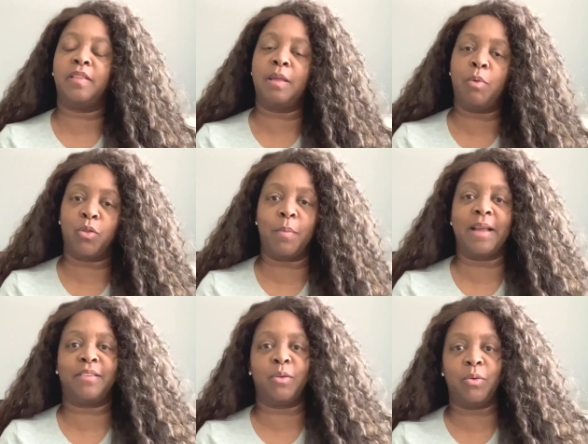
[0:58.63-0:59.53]
they both go
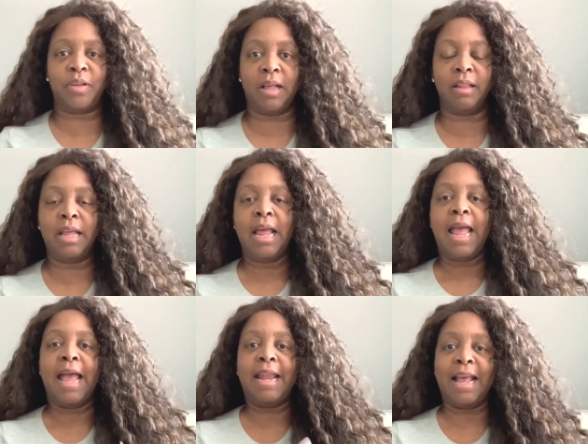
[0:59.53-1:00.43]
back to the hotel,
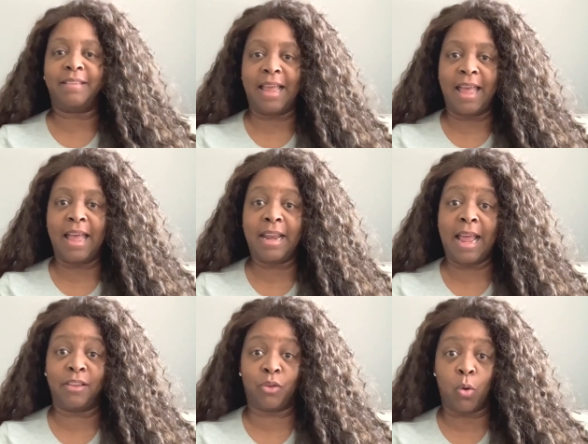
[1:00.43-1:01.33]
and as Ed
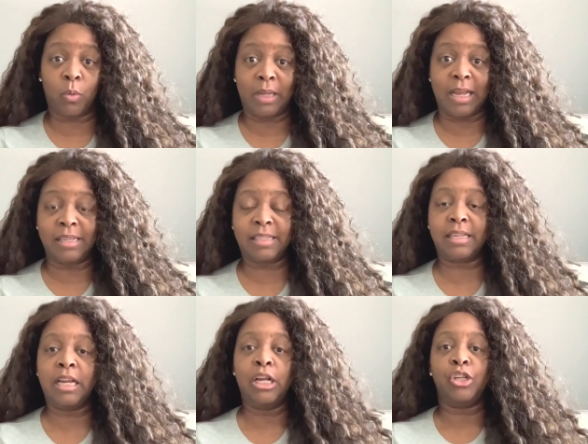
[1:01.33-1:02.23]
has told
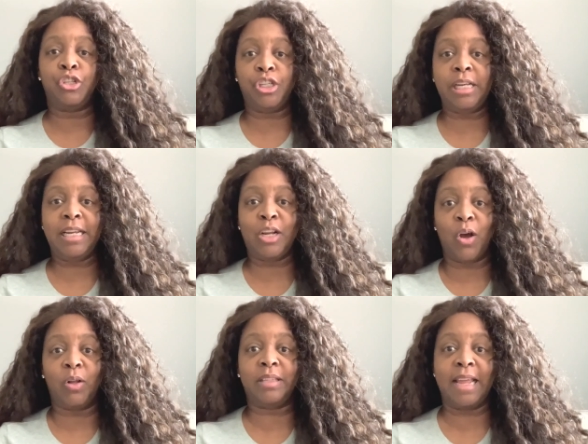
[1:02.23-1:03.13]
us, she
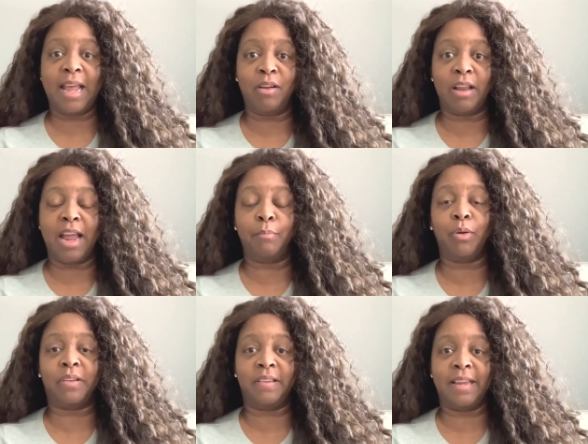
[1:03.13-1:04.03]
called the airline, booked a